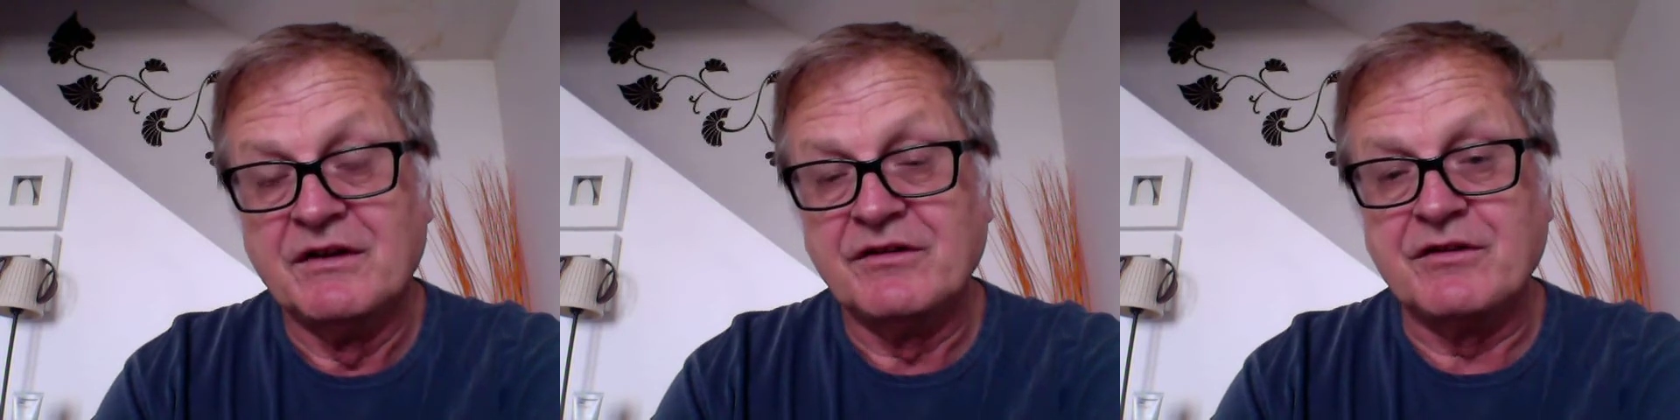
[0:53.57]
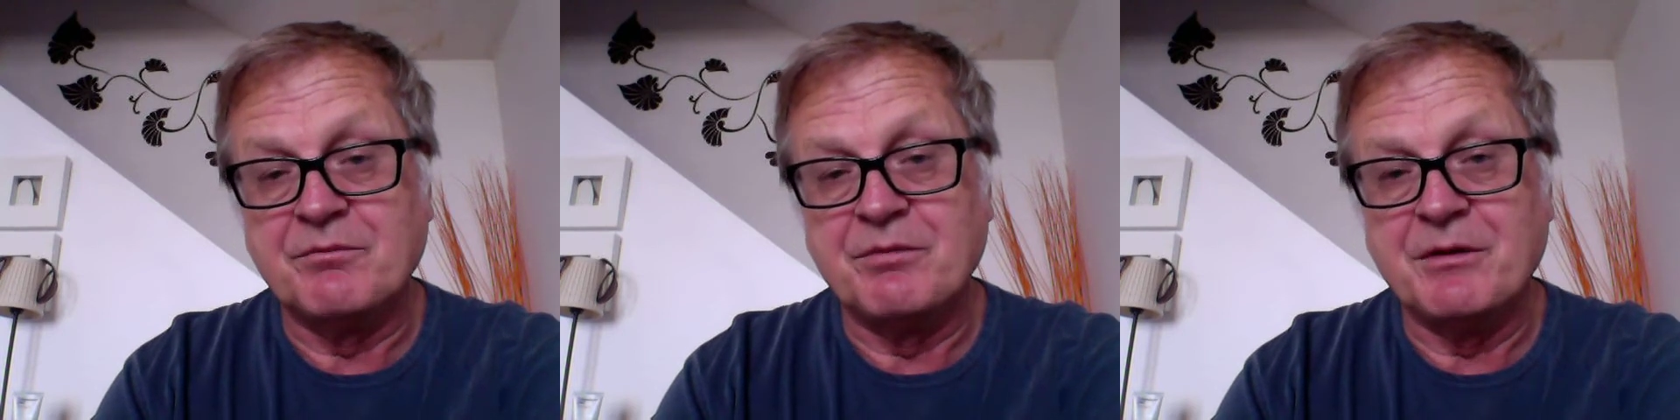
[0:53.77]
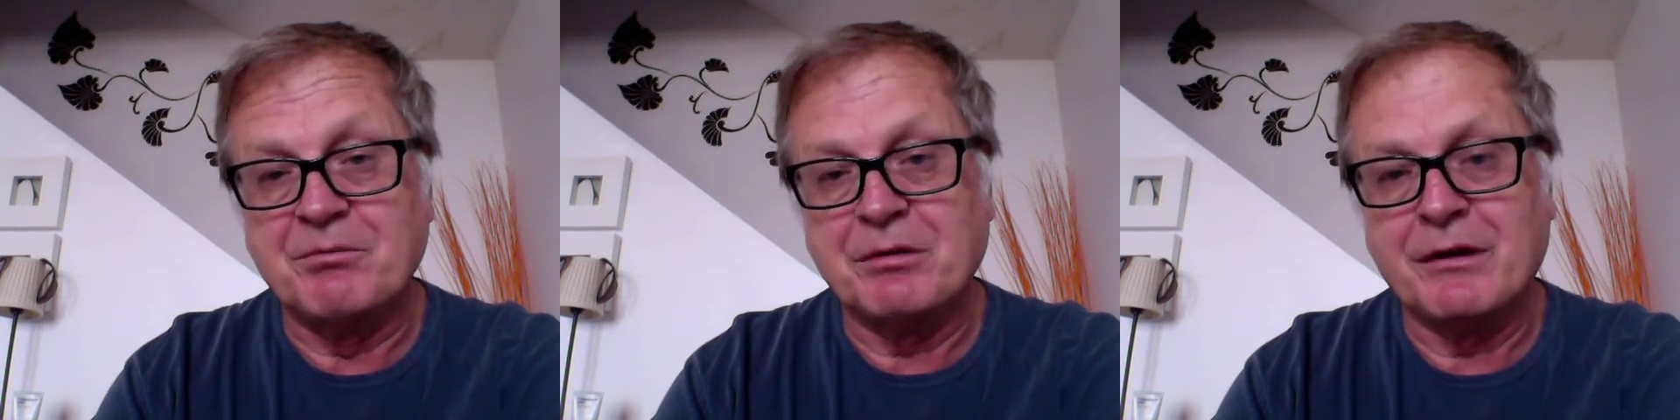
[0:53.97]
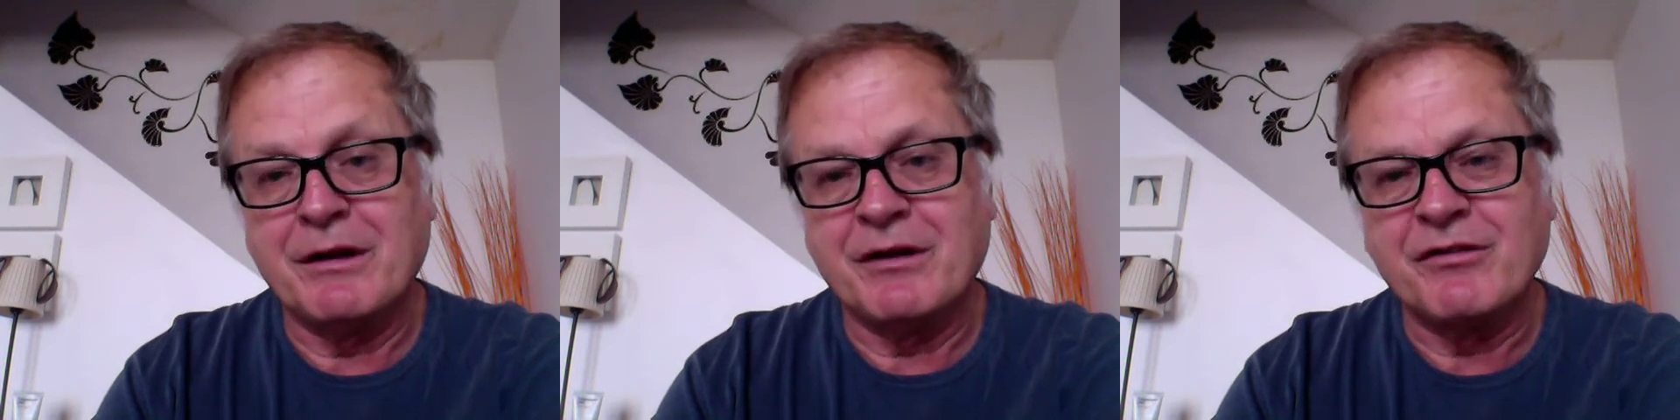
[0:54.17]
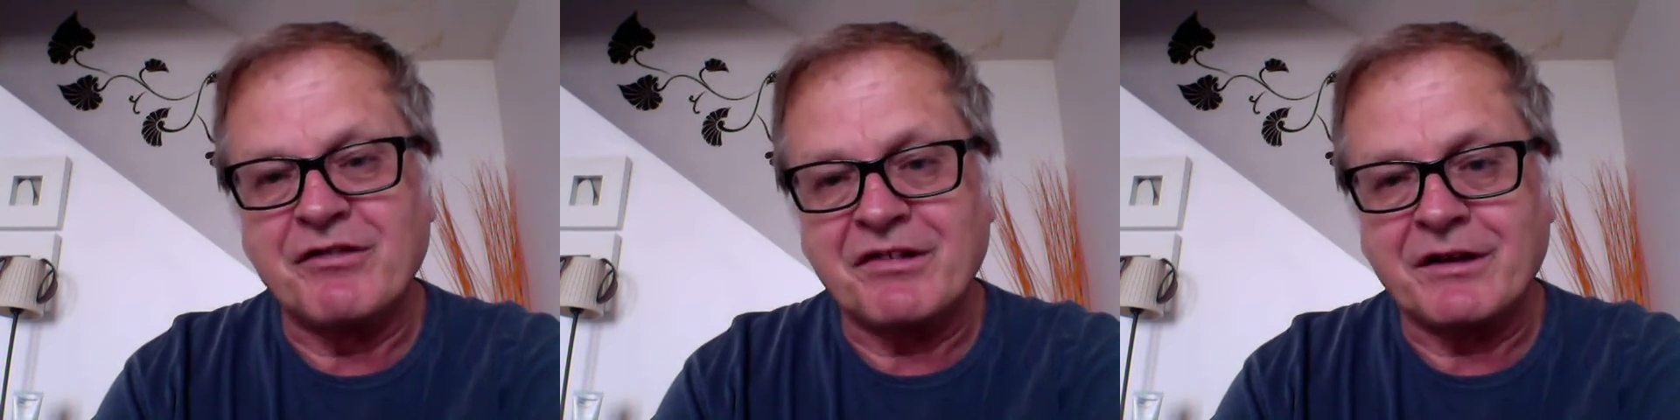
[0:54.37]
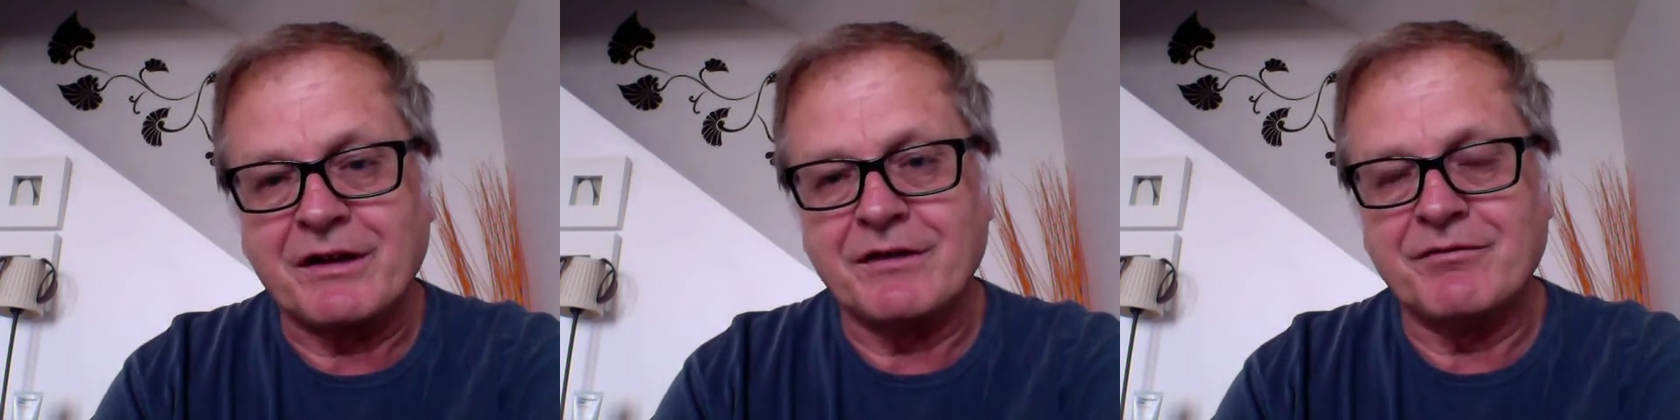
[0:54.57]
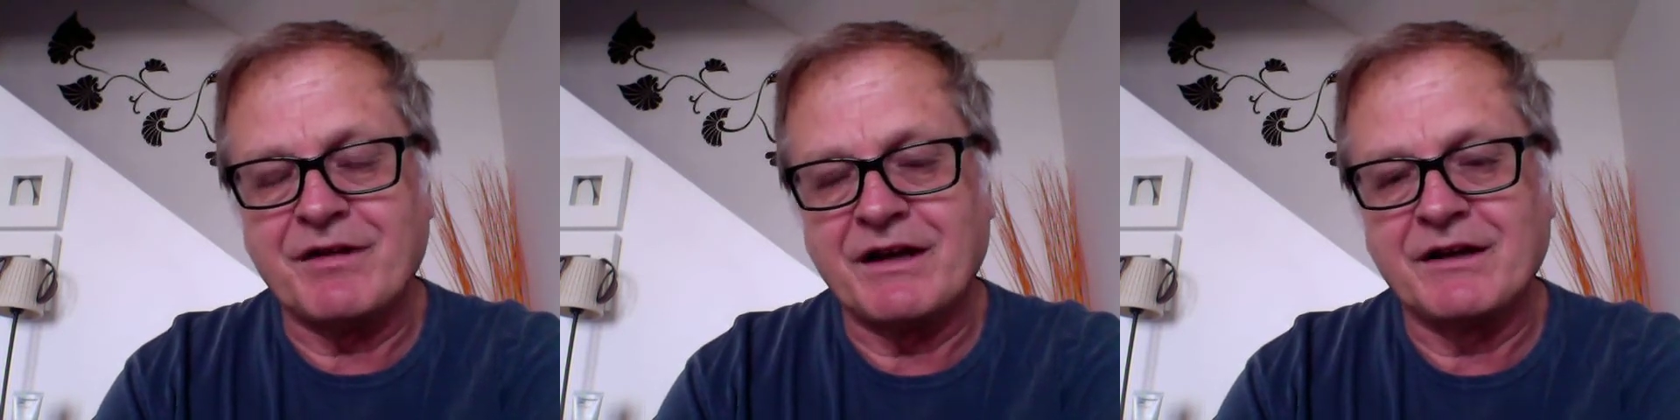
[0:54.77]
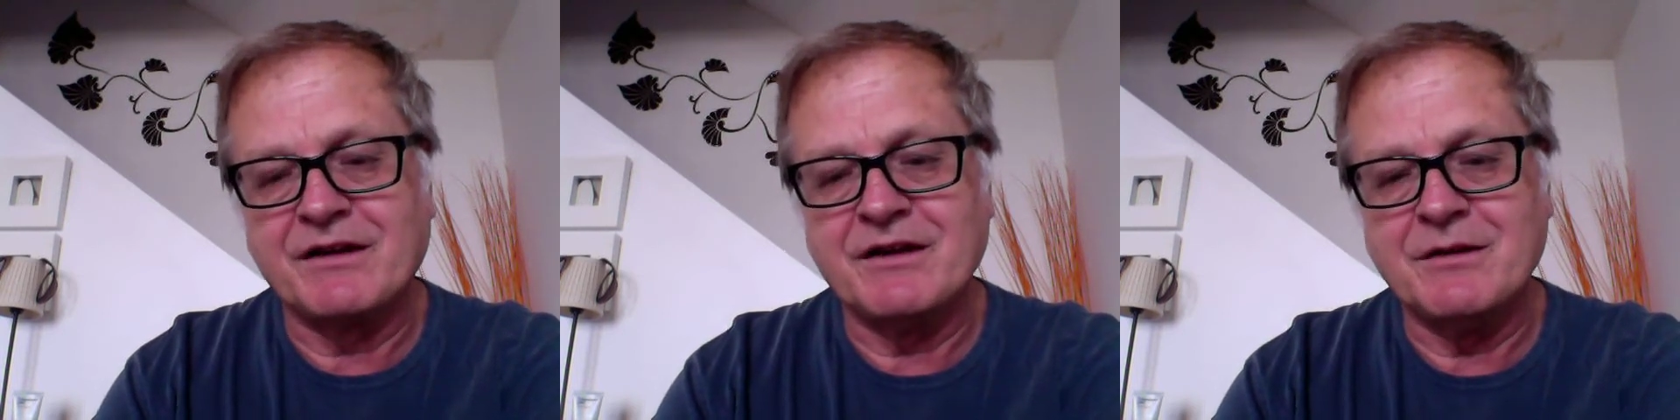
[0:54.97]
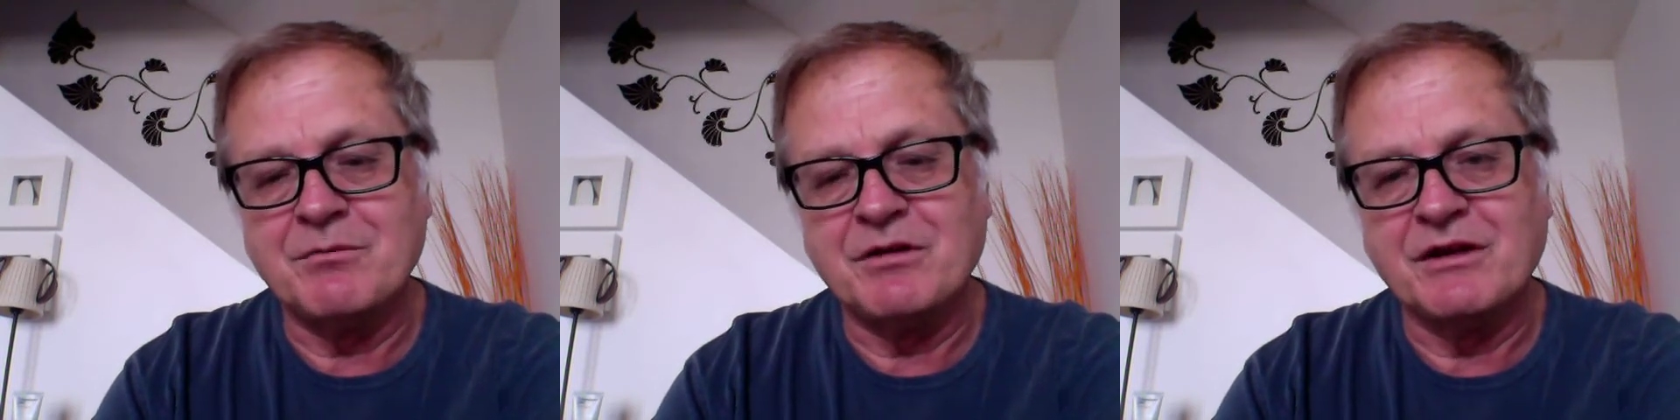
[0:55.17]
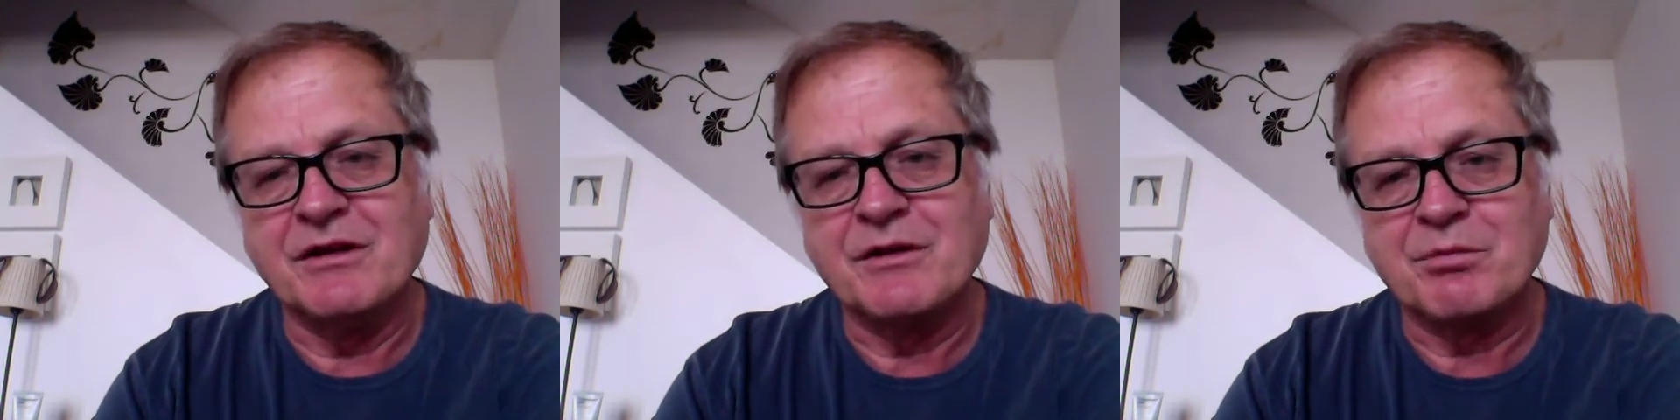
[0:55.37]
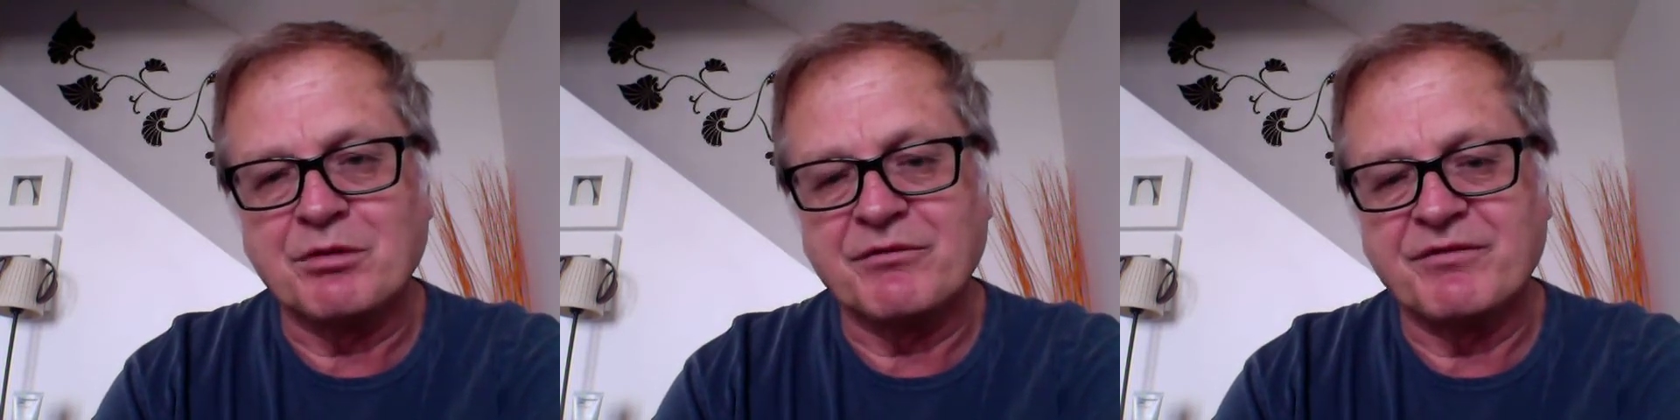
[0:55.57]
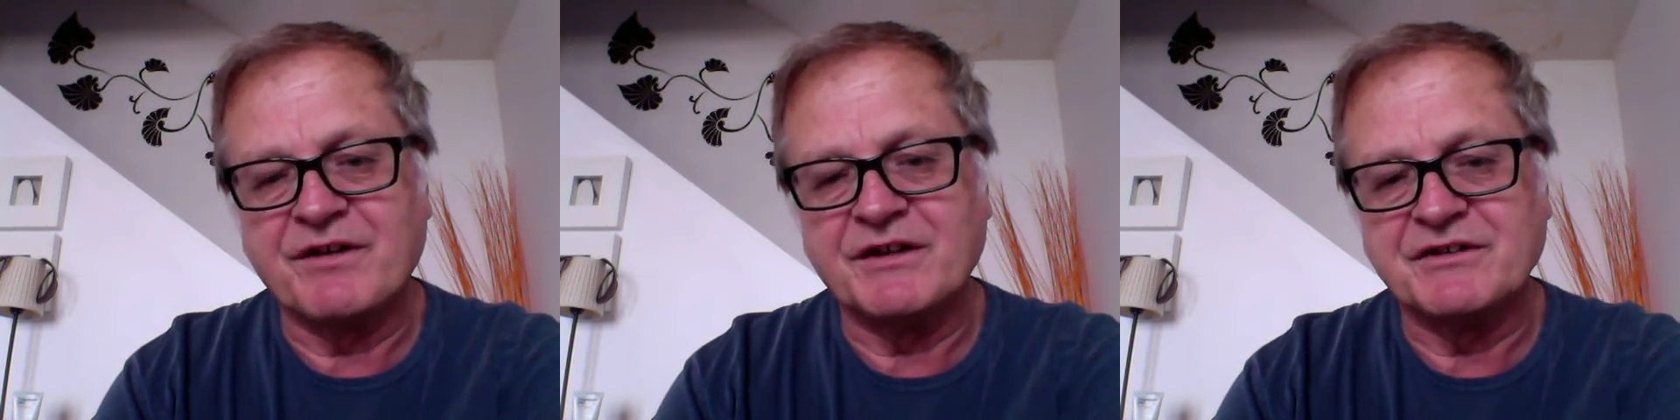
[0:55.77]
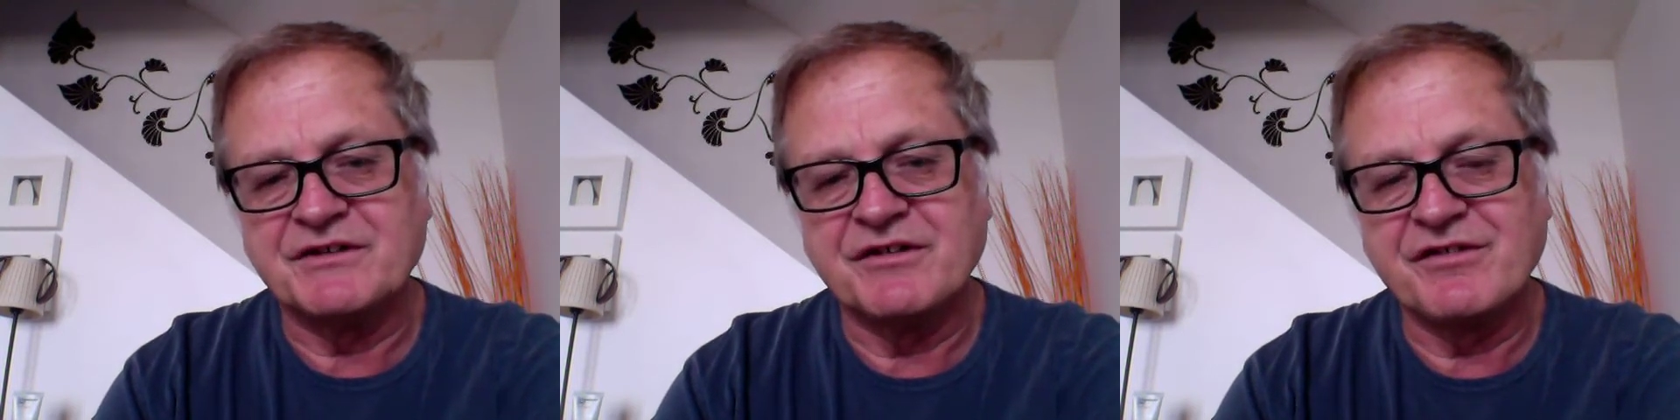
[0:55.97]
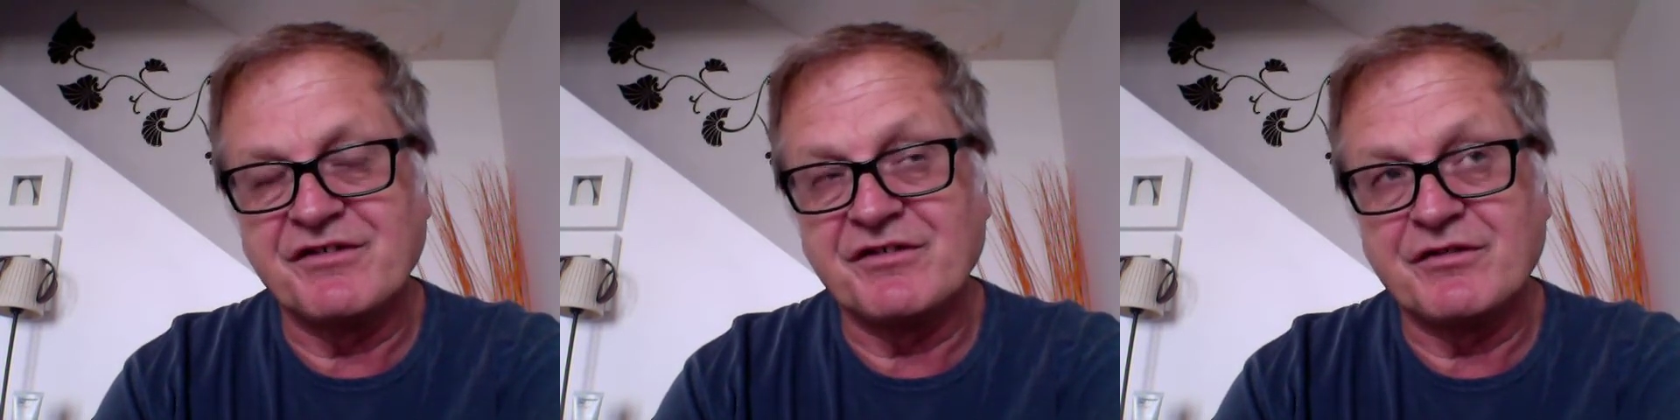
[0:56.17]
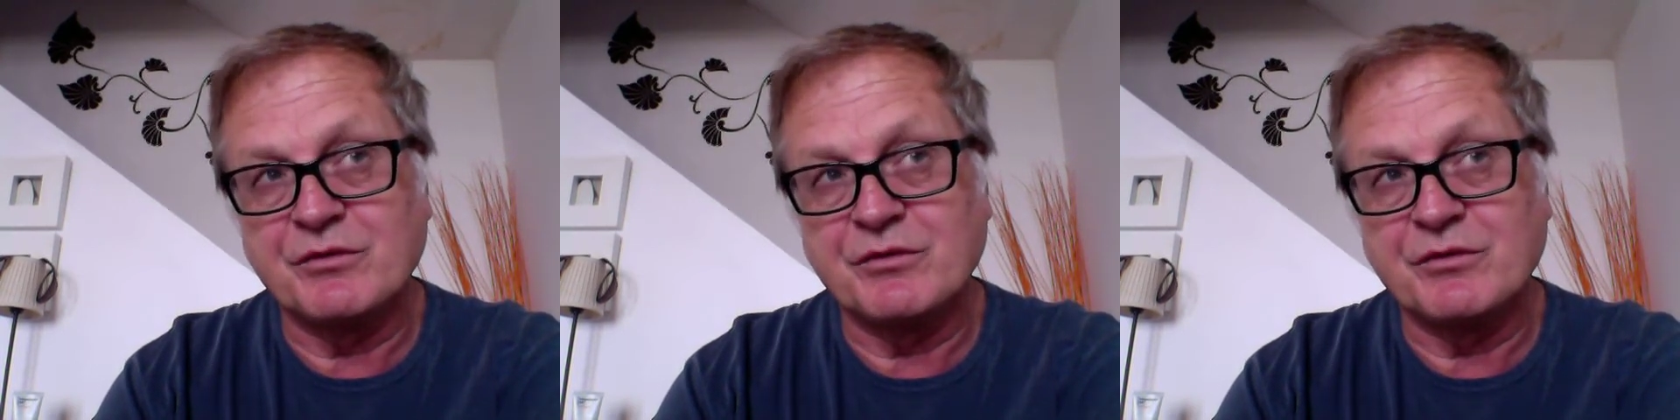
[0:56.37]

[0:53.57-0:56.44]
to people outside of academia and the professions,